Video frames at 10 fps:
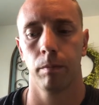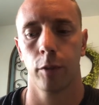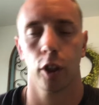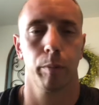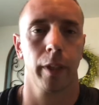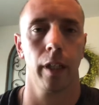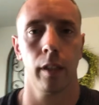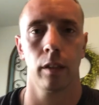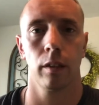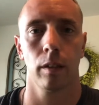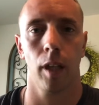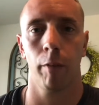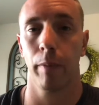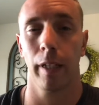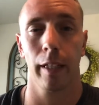just because
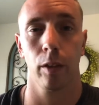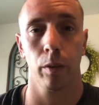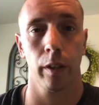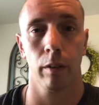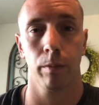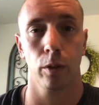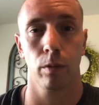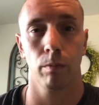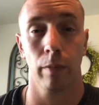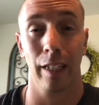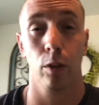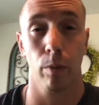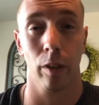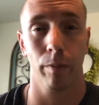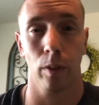I've been in that
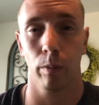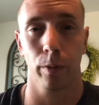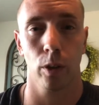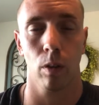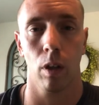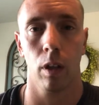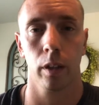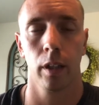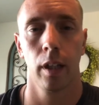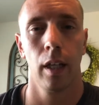career field for so long.